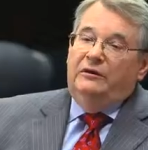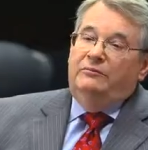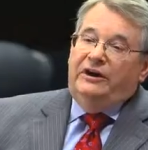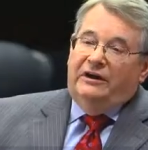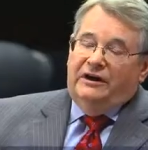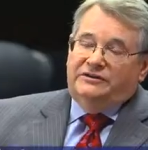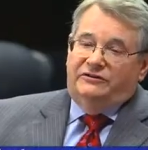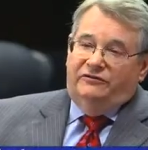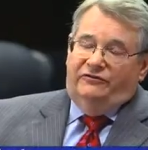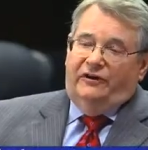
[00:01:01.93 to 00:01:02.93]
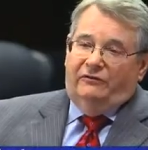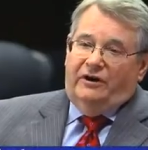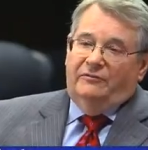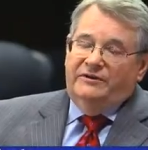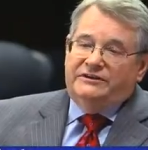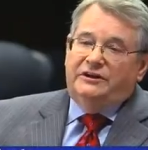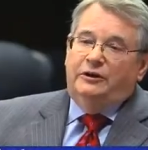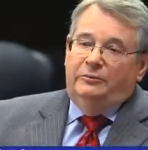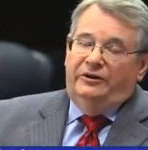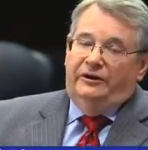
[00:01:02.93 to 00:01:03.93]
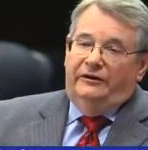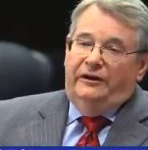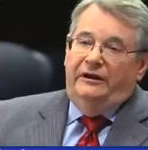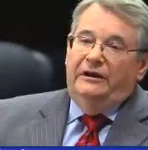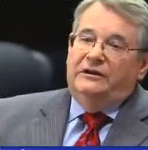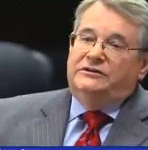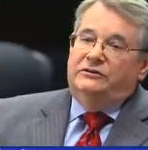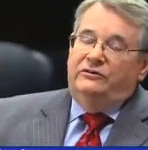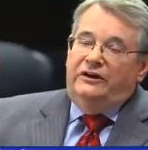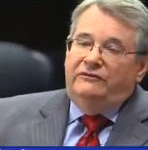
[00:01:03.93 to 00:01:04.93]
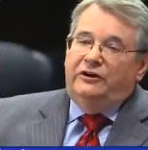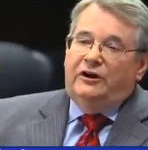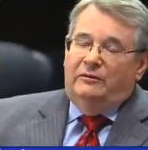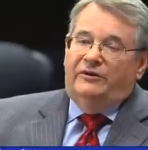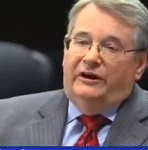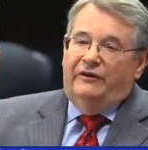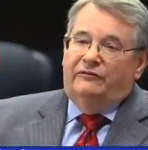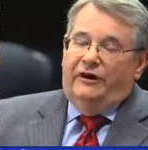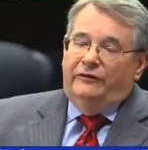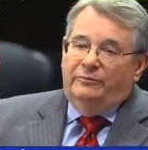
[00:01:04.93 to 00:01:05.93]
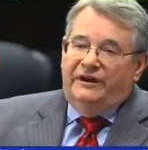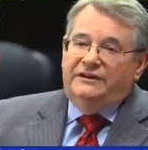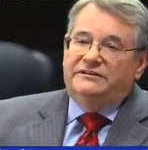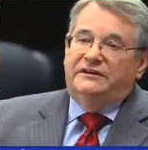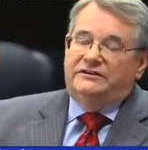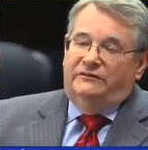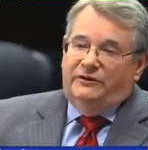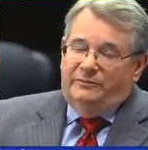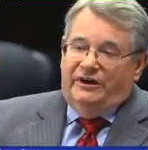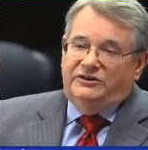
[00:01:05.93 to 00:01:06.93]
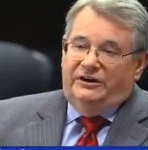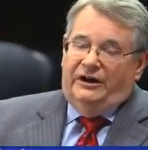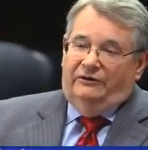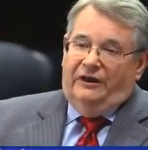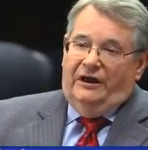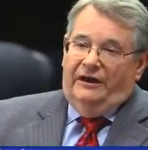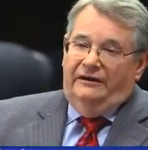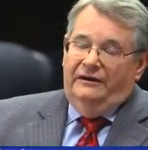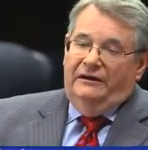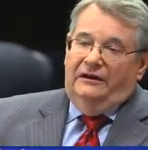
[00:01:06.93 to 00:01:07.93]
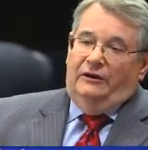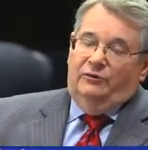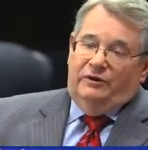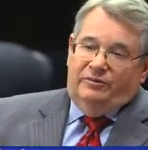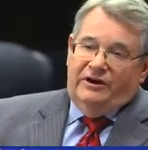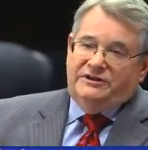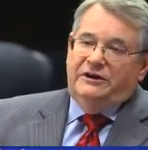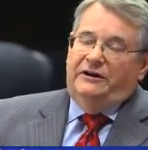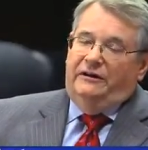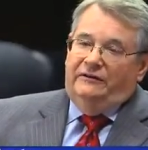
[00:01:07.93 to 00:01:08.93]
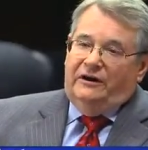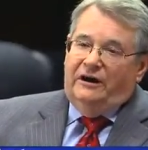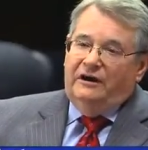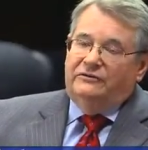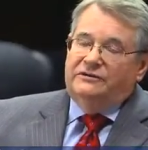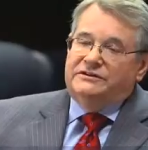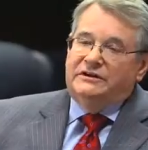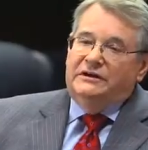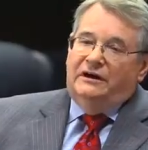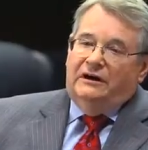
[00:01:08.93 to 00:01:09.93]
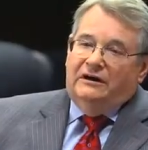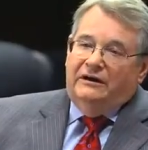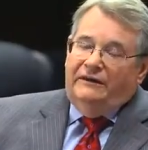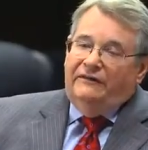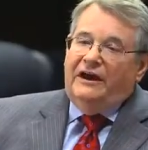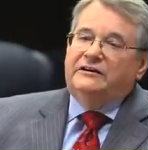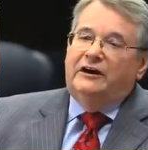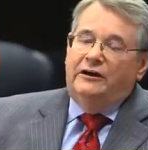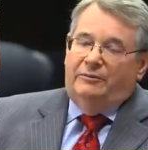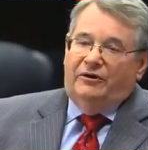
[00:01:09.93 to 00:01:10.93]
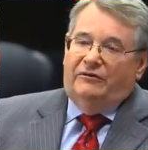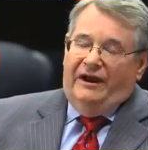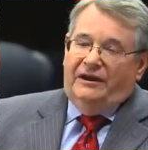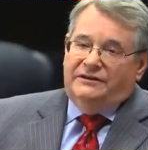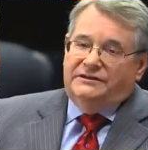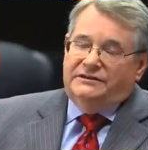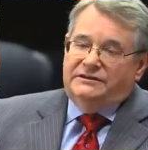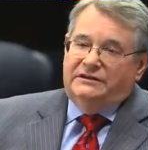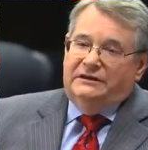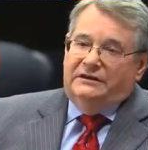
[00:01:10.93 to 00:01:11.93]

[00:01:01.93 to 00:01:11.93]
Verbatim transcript: because of the federal government's inability to even come together on the basics of a budget outline. And when the President and the Congress are in that kind of paralysis,